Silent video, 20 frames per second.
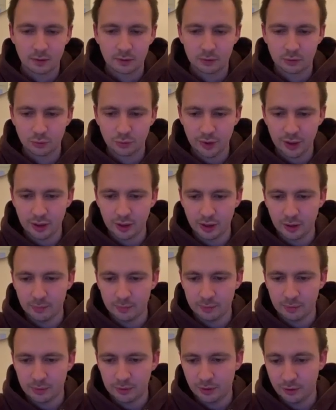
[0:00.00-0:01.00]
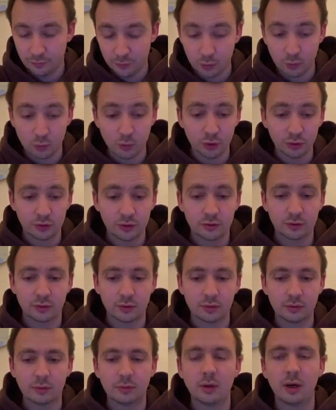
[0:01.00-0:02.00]
To recap, if you want
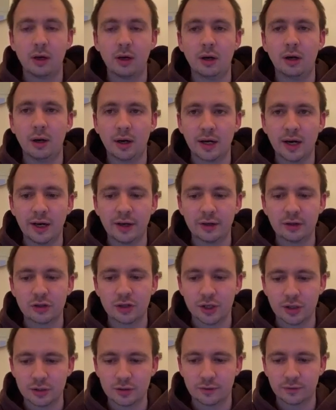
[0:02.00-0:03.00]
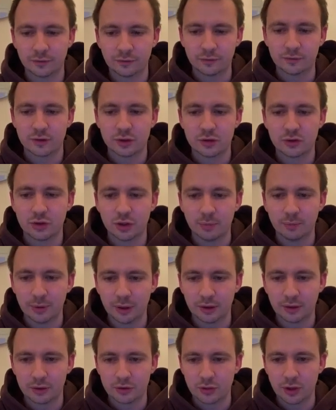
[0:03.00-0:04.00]
a higher chance of
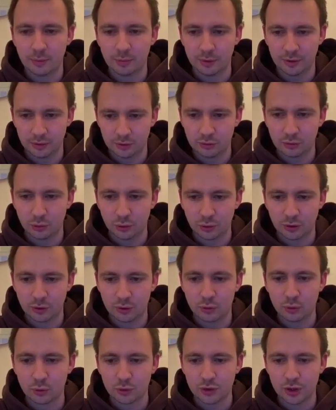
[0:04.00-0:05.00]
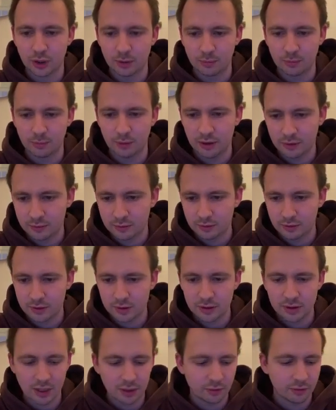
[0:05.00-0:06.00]
jumping the trap and doing a cool checkmate,
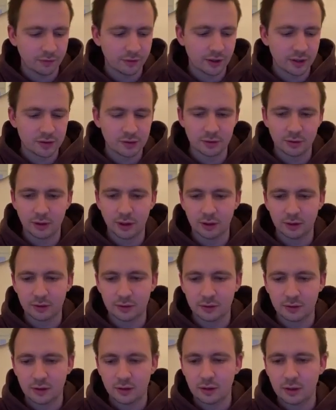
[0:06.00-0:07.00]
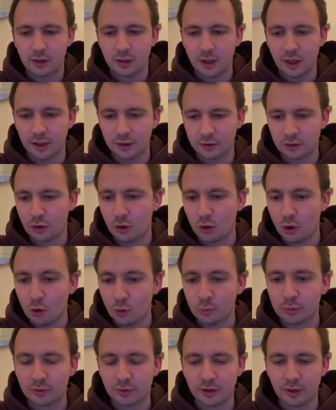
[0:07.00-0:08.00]
sacrifice your knight and
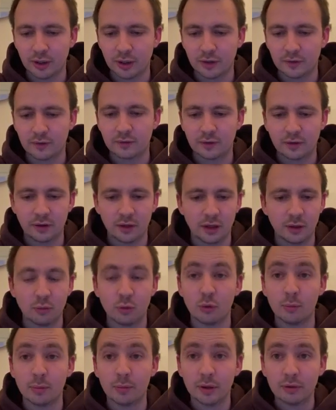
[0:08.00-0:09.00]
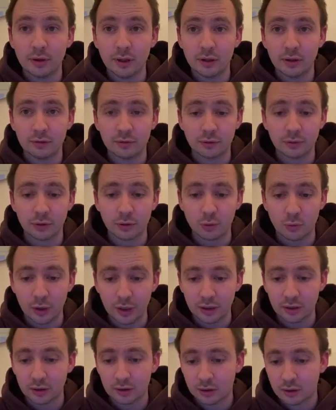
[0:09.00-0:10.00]
hope that they will be greedy for a
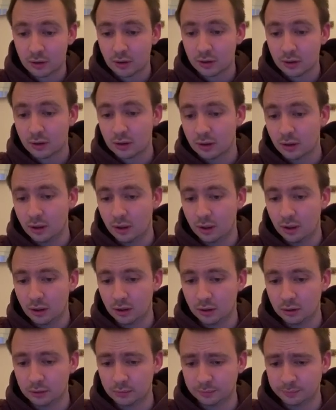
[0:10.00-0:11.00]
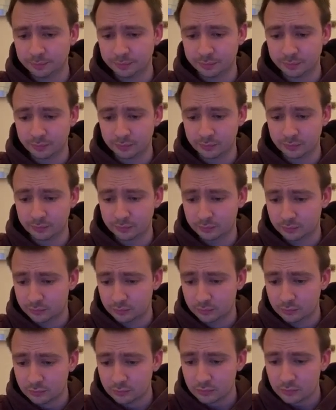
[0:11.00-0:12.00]
queen.
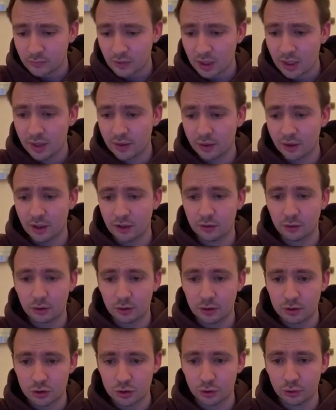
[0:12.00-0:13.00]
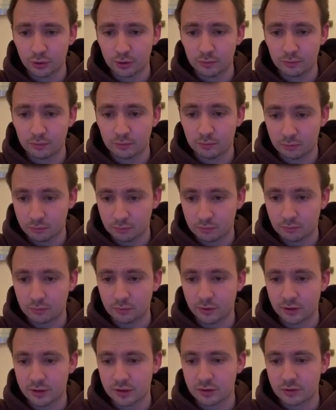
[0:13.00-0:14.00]
And then you can show them
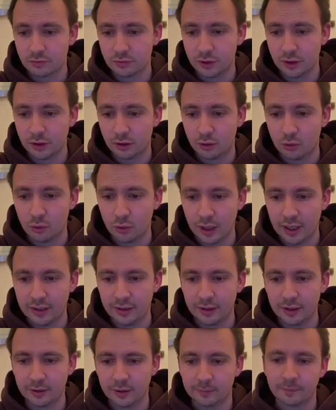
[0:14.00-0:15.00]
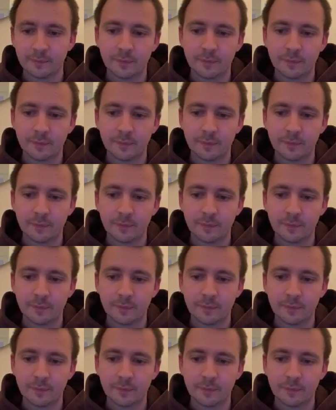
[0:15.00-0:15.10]
this really cool ending